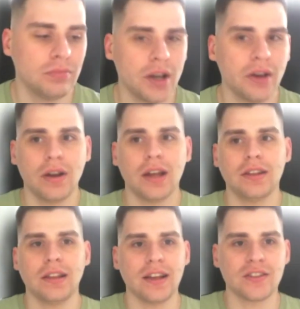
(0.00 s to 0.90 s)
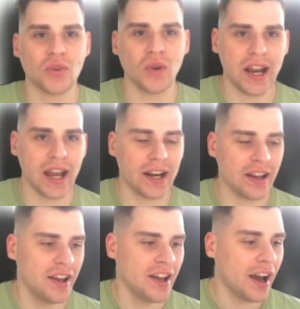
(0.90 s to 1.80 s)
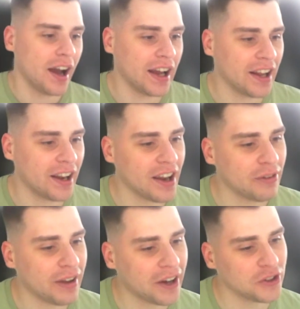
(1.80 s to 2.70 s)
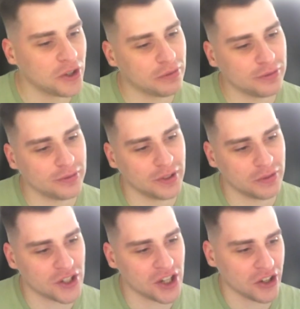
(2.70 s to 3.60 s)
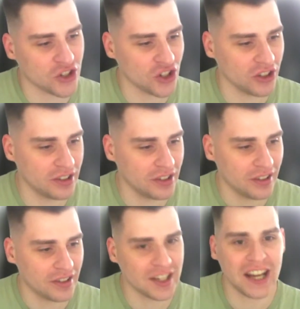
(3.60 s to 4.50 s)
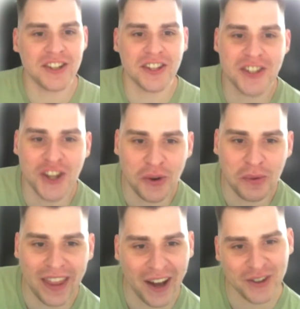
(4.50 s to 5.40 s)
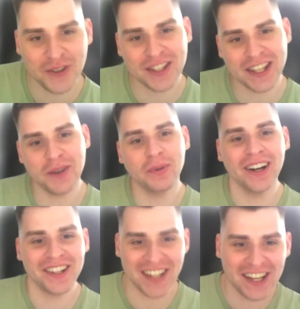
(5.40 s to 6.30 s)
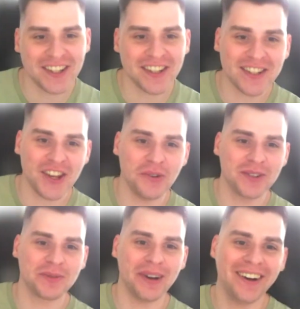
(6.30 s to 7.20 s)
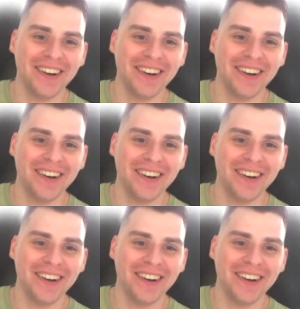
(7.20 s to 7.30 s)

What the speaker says: no, I think that's great. And I love how you've touched on data skew without using the word data skew as well.